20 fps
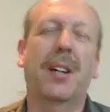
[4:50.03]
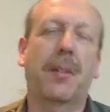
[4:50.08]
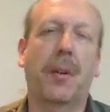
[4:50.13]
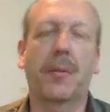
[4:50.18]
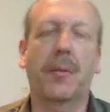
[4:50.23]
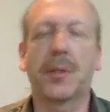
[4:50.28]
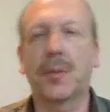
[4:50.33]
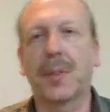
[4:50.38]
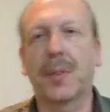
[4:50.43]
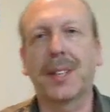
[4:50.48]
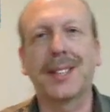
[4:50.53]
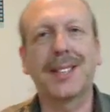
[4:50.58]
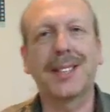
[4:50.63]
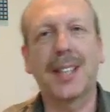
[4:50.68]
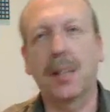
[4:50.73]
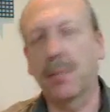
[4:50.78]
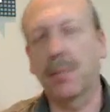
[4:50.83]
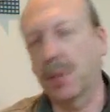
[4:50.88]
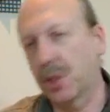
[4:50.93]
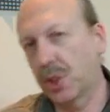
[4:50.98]
I almost
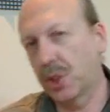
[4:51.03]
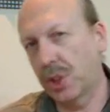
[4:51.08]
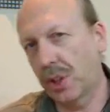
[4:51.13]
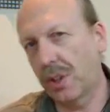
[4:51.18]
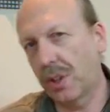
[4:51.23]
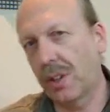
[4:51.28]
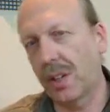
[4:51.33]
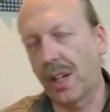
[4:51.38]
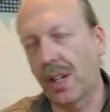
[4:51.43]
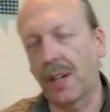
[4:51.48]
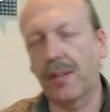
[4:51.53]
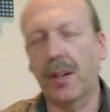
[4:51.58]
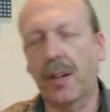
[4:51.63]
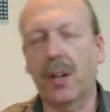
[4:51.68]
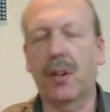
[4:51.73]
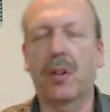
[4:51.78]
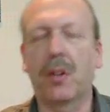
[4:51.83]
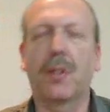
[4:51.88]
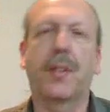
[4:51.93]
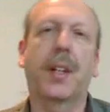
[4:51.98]
want to say mature
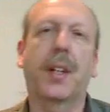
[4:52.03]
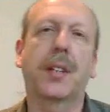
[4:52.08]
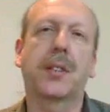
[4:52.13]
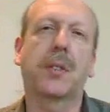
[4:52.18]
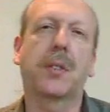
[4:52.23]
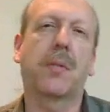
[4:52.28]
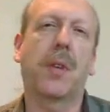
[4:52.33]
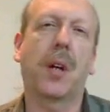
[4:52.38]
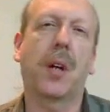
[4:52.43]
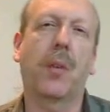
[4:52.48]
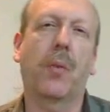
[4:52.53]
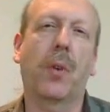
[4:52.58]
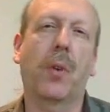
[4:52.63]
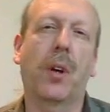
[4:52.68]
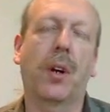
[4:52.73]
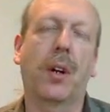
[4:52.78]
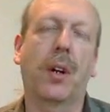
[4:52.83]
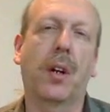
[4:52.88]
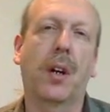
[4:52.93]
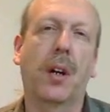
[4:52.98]
enough, I don't know if that's the
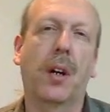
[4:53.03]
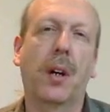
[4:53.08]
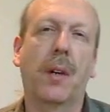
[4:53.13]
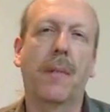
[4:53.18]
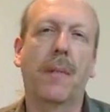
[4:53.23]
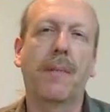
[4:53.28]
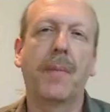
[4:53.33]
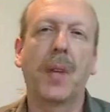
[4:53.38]
right word,